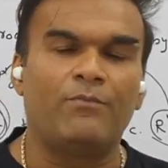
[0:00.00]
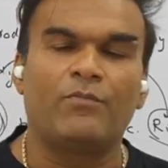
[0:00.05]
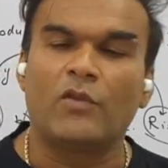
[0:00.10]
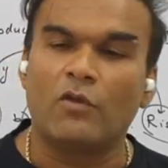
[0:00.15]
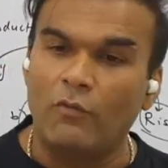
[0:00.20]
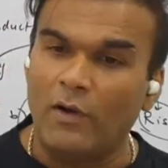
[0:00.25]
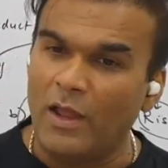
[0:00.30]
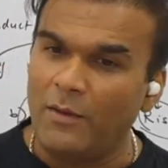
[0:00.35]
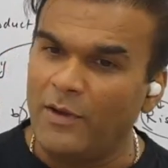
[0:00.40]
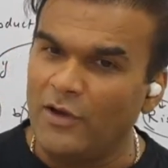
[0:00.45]

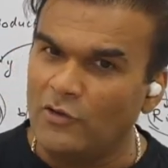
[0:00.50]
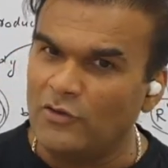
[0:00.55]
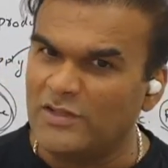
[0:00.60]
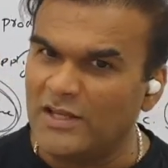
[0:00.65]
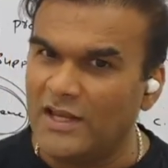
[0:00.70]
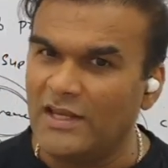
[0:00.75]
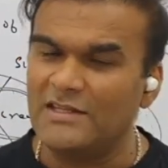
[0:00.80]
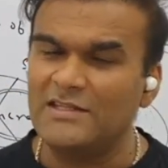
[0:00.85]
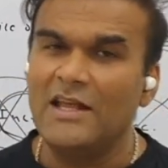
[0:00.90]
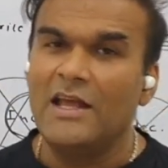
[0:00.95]
what I mean to
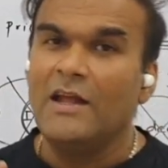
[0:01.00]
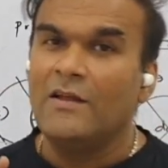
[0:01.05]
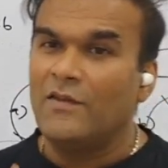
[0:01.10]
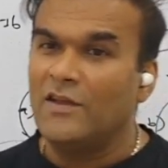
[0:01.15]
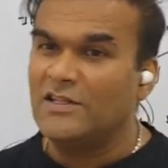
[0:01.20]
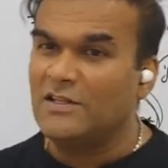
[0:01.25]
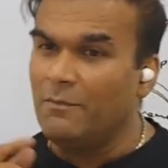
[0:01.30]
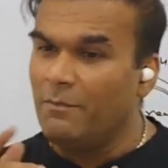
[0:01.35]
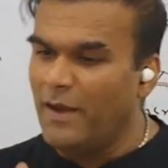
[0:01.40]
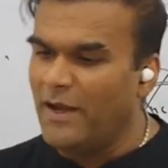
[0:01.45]
say is, there
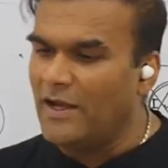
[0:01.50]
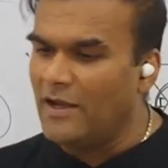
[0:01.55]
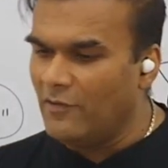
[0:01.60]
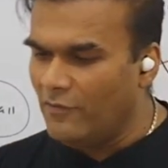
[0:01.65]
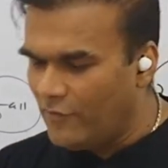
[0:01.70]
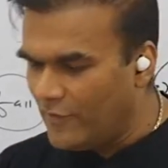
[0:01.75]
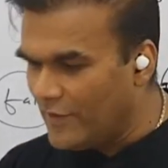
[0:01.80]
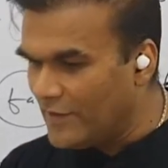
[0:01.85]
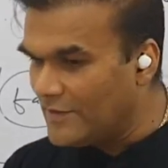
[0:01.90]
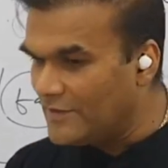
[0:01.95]
is a big
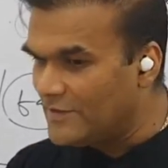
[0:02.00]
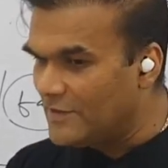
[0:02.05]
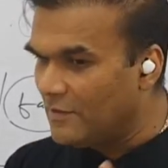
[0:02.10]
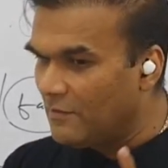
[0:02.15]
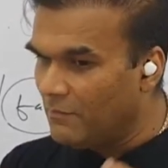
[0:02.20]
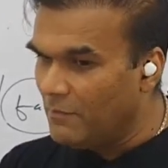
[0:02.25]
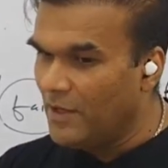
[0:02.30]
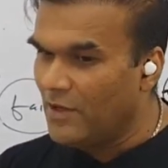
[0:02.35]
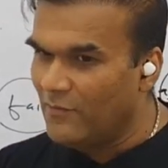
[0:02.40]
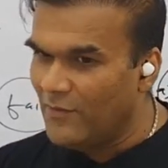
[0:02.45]
difference
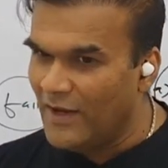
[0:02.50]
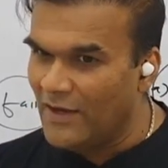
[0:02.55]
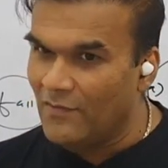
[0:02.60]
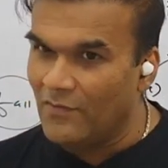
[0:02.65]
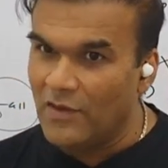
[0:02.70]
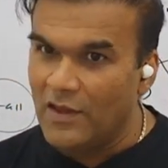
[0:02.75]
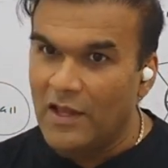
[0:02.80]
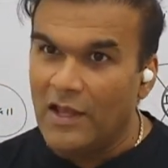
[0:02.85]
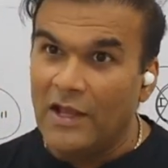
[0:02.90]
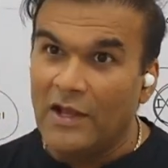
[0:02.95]

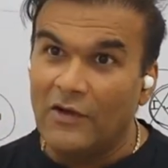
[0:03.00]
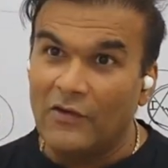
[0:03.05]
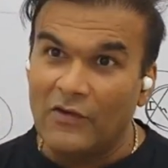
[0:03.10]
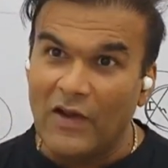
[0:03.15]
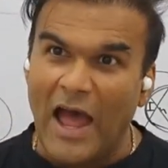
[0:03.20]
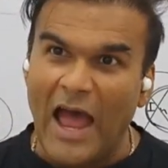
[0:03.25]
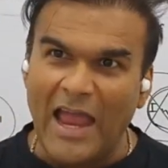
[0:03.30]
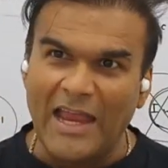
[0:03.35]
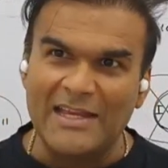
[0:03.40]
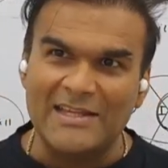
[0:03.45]
between
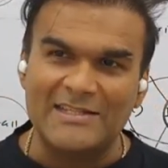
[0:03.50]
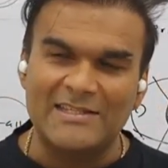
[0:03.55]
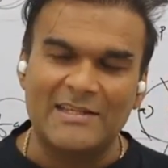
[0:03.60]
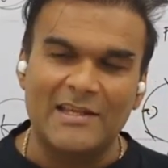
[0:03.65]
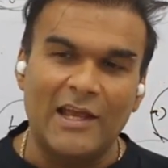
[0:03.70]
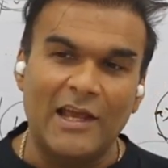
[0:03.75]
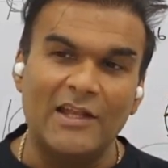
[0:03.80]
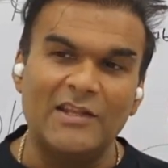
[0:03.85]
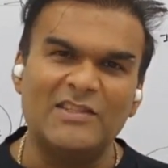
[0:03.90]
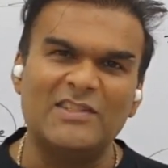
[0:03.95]

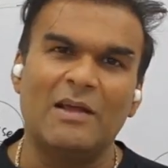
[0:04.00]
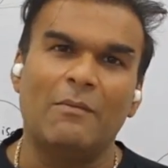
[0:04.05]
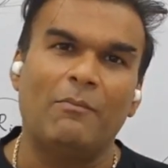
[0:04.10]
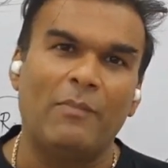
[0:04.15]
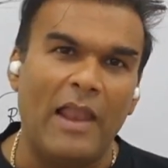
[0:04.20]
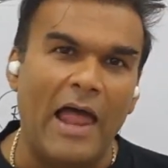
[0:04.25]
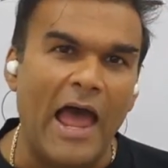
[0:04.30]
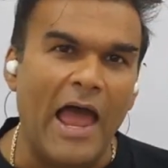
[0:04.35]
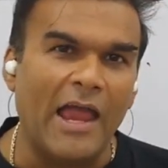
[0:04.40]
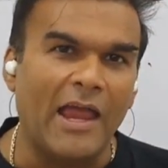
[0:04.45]
rise in
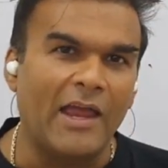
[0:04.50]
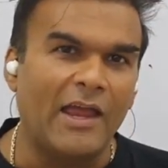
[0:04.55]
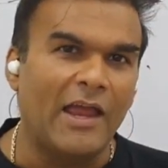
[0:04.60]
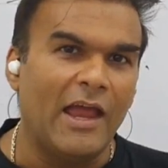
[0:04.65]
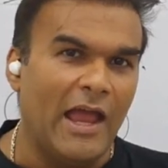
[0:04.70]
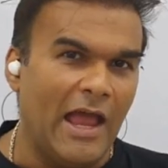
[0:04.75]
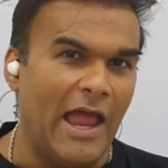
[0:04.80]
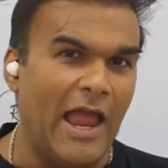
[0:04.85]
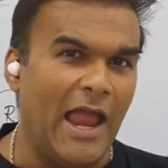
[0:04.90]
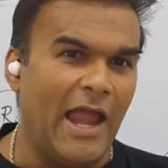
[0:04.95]
supply
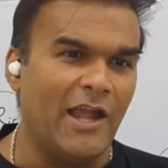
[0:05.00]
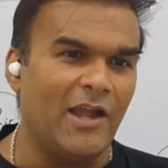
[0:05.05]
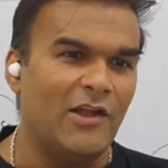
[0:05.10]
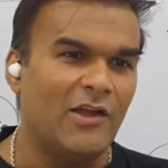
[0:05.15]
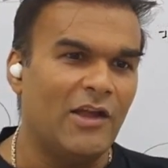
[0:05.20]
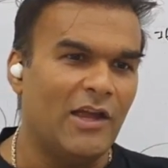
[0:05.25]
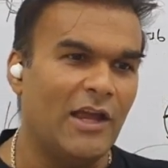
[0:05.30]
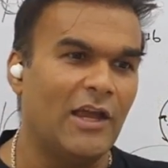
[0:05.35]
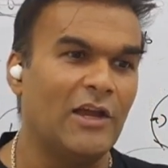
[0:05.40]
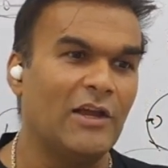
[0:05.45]

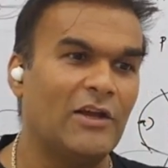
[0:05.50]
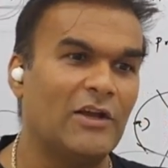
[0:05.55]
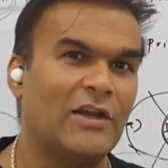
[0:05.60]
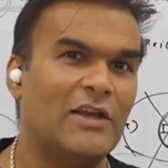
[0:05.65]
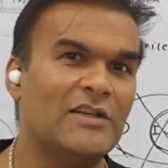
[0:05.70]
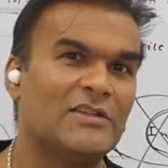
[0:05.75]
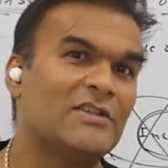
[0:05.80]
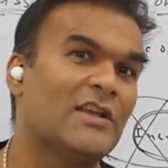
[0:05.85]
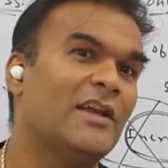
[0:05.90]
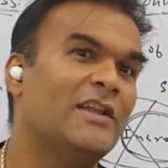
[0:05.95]
and
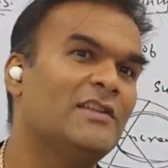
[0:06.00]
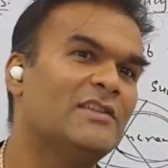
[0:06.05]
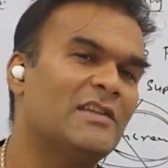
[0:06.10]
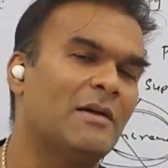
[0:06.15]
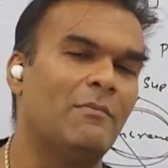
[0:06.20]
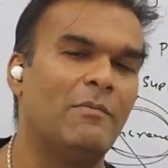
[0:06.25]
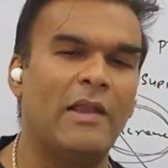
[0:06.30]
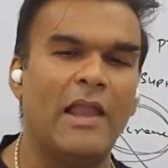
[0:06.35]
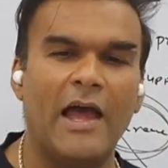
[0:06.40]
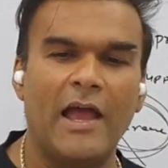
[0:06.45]
increase in
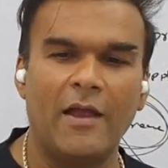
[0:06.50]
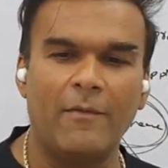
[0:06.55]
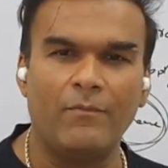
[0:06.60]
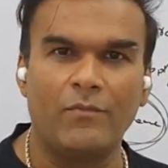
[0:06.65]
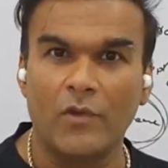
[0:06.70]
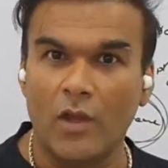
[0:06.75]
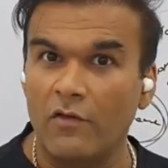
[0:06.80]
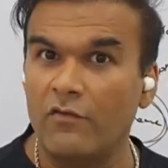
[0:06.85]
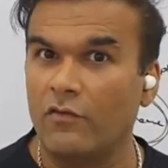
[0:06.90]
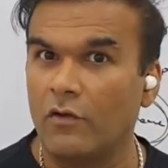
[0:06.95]
supply.
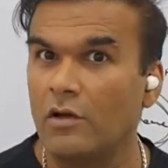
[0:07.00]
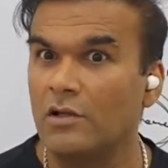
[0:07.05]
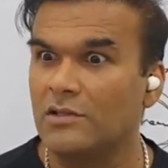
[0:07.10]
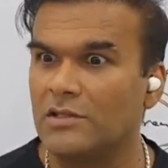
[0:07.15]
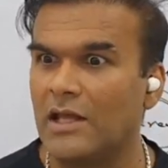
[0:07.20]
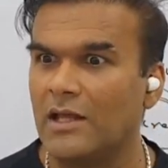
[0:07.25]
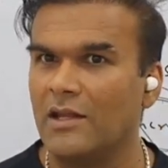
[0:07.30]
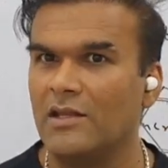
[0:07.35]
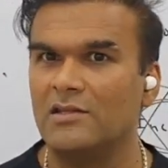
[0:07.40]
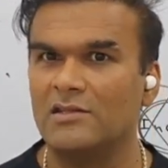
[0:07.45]
Of course,
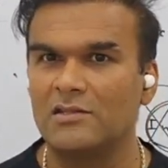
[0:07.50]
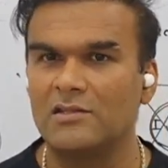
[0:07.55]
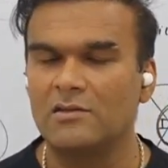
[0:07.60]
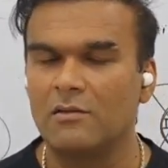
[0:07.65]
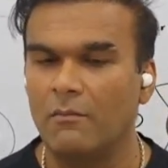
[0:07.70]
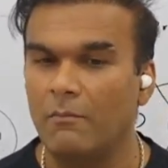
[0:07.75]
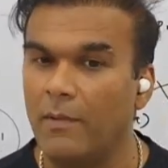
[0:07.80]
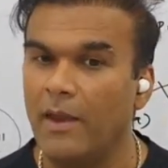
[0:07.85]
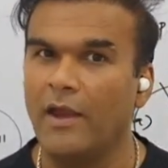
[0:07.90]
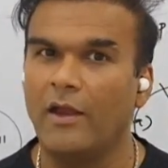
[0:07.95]
there is
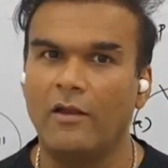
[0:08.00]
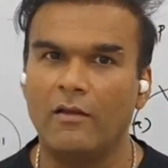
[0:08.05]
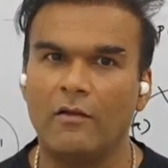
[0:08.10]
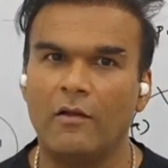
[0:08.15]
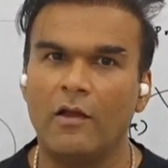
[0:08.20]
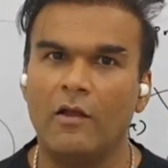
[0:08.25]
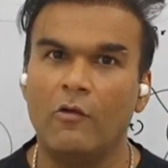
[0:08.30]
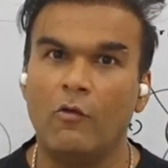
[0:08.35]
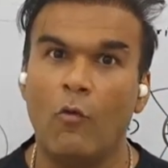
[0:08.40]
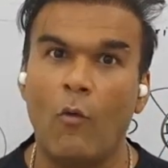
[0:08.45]
big,
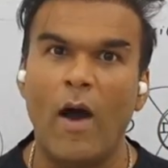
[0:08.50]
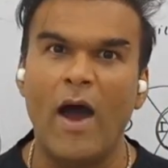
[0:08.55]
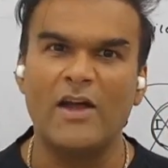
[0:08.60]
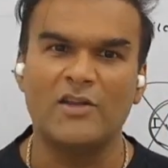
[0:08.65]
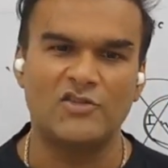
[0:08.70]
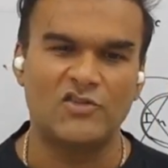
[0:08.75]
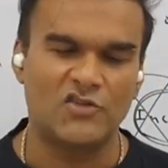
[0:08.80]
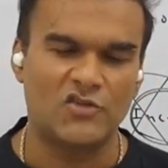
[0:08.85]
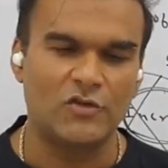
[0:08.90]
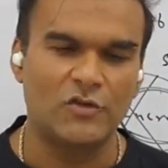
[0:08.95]

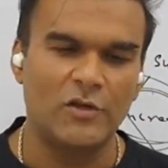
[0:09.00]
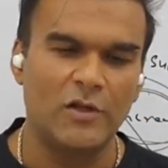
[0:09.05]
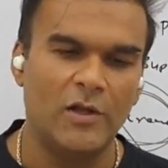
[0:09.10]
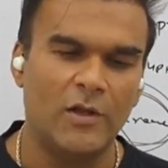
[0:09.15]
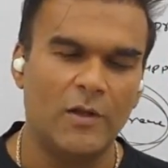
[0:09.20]
vast.